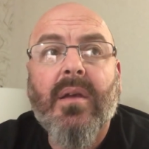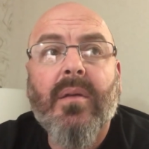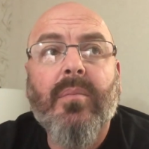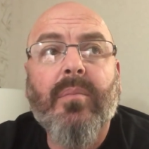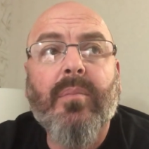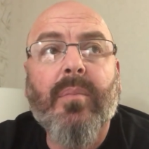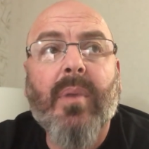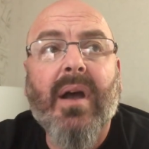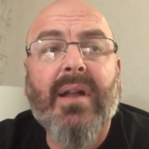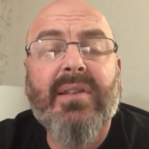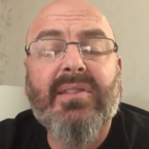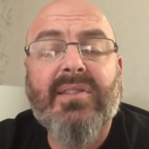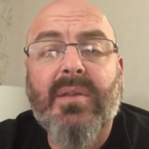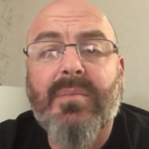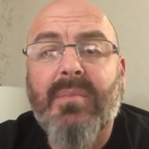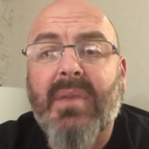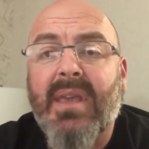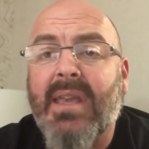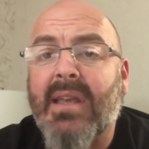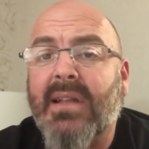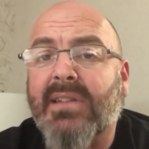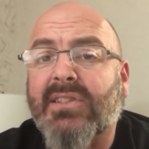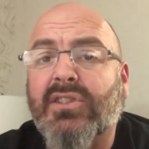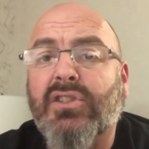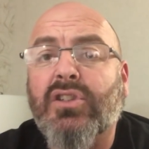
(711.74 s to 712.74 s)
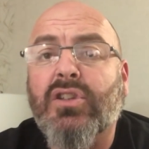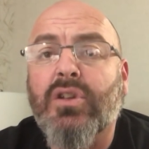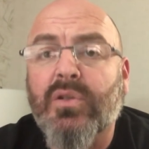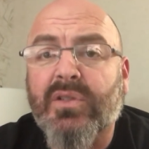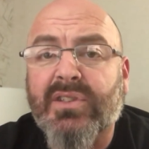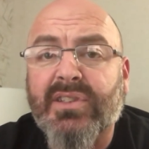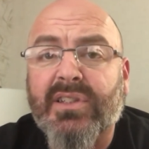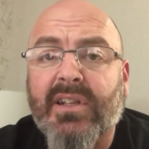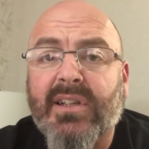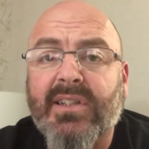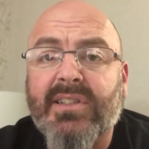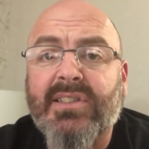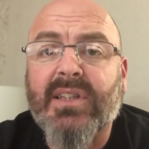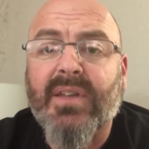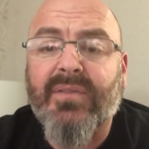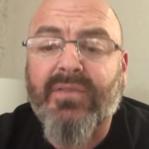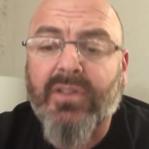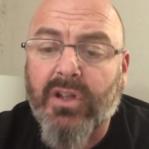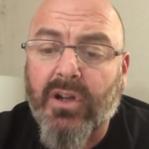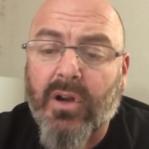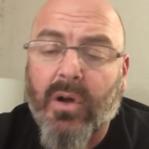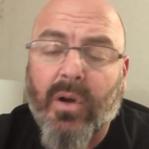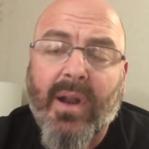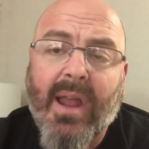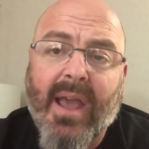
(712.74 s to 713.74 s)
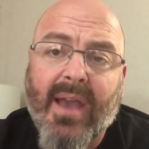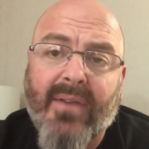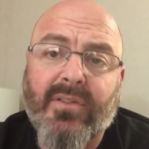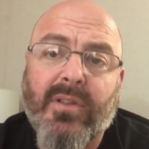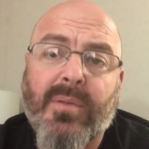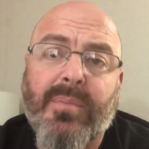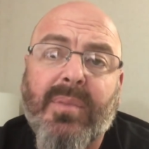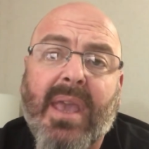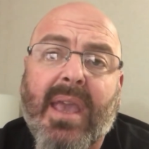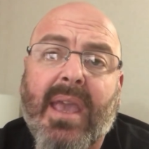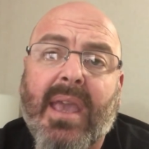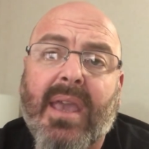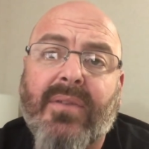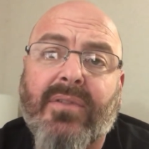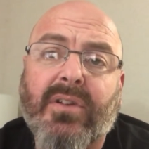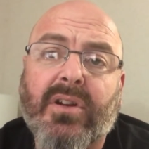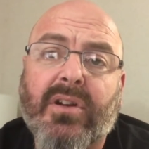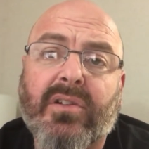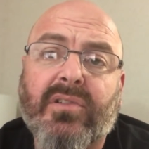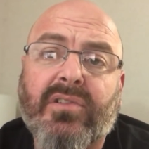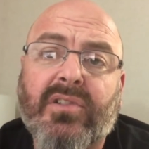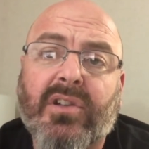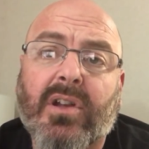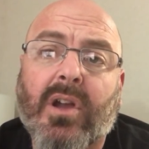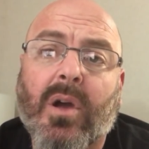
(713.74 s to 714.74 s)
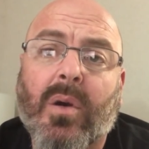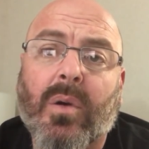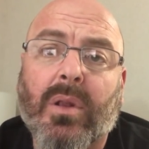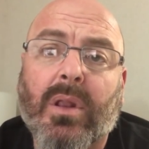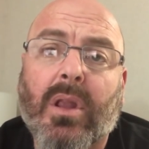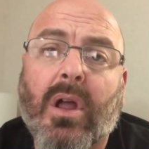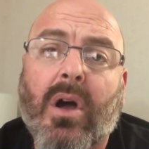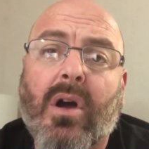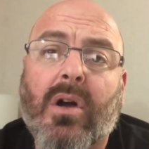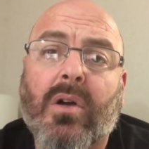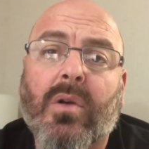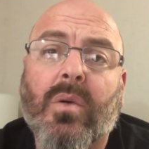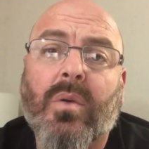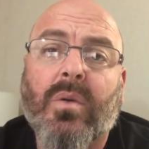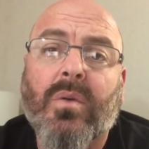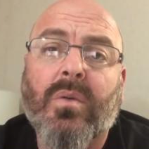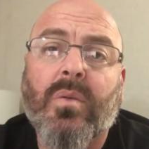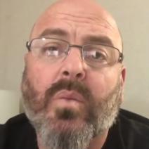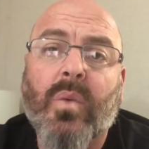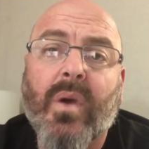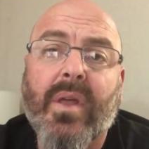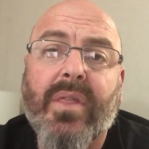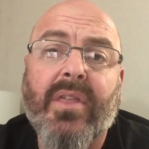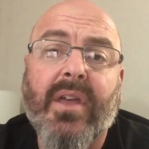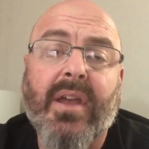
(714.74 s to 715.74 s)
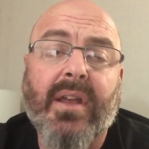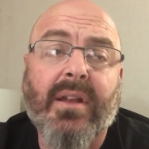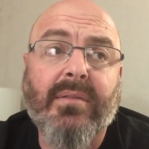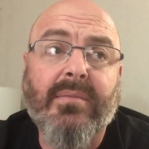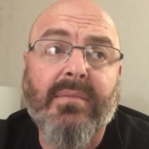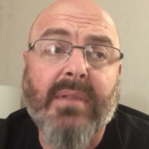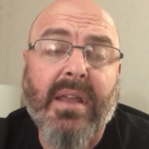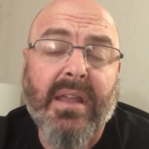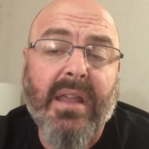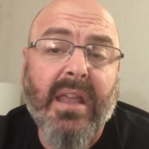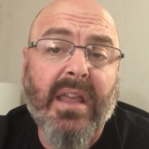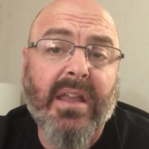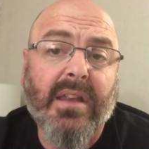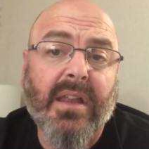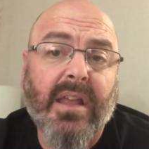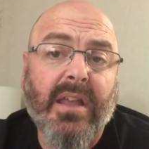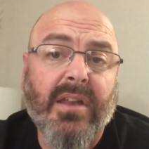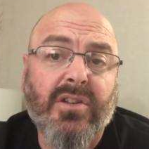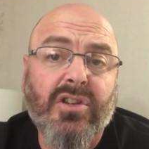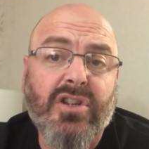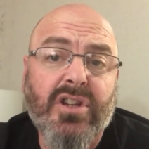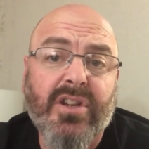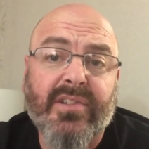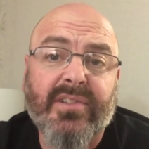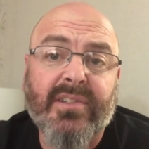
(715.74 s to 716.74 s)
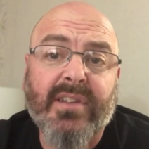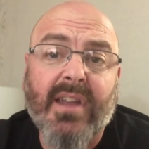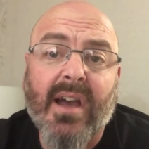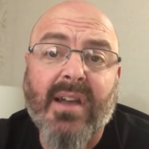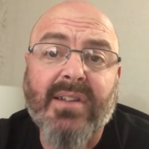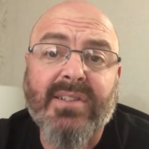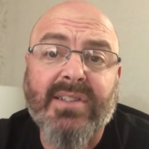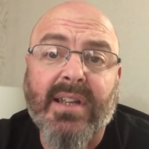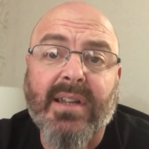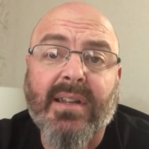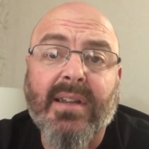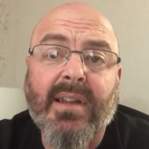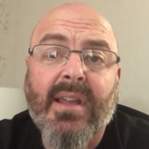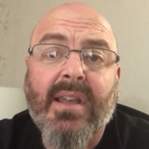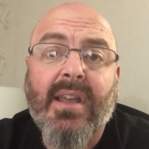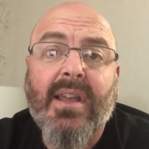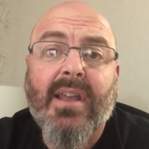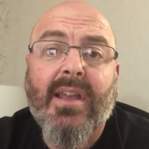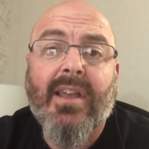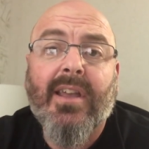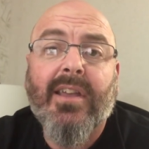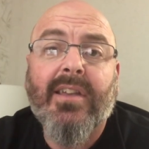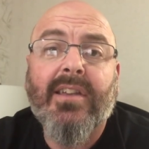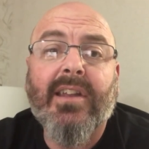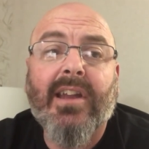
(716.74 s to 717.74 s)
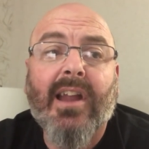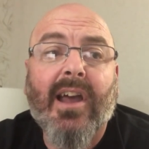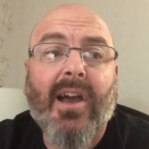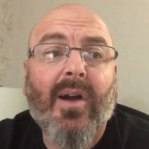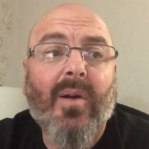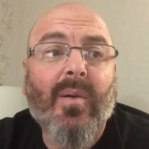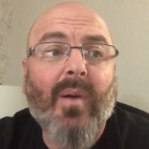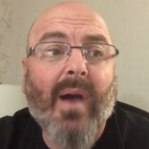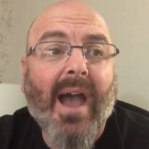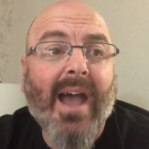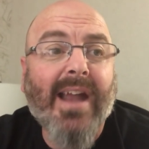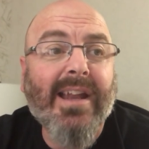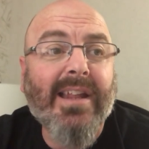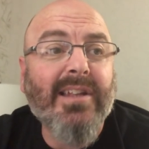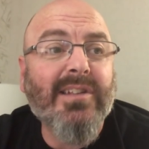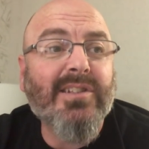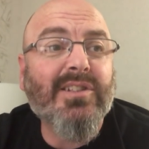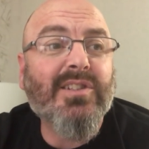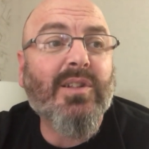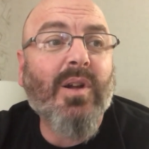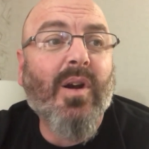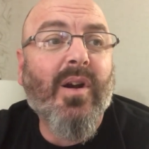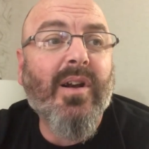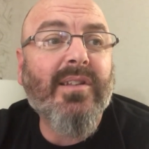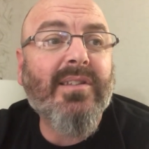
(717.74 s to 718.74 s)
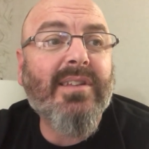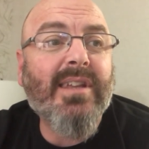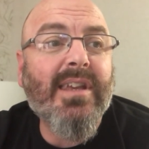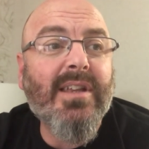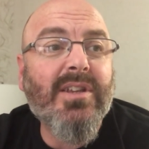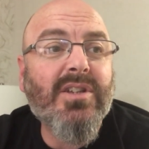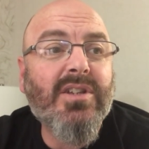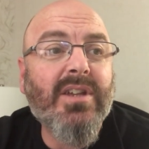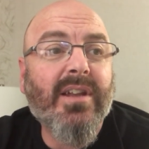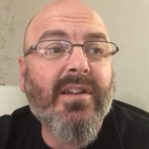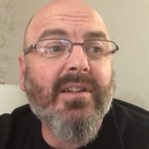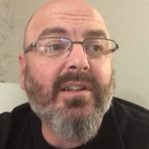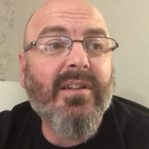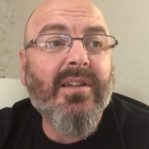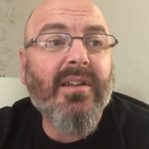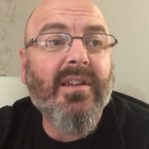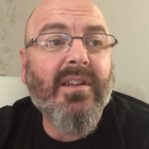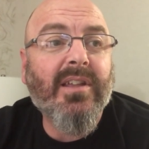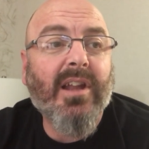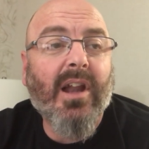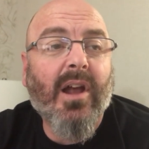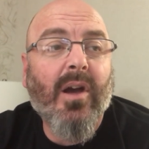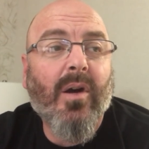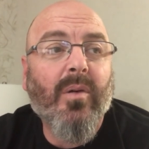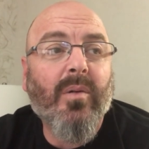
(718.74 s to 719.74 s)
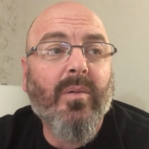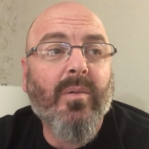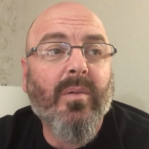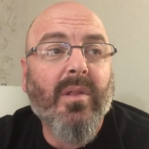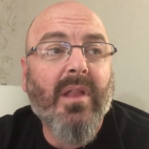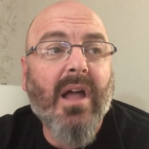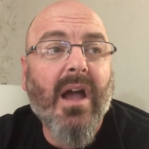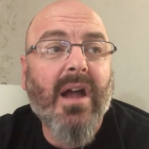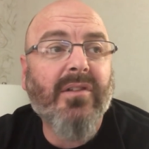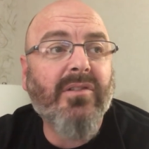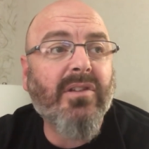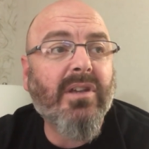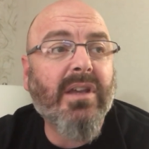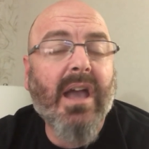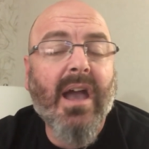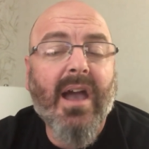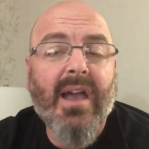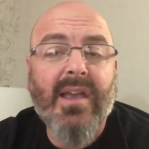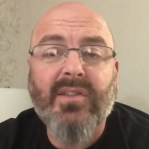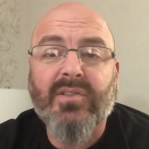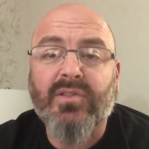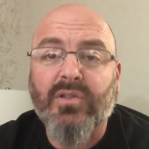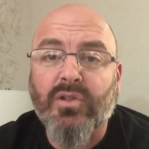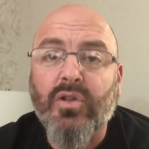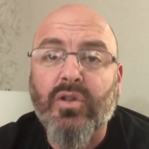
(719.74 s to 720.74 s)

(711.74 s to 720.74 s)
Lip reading: but to me, it's useless if you don't have the behavior to go along with it. It just doesn't, you know. I didn't start teaching, you know, a lot of you guys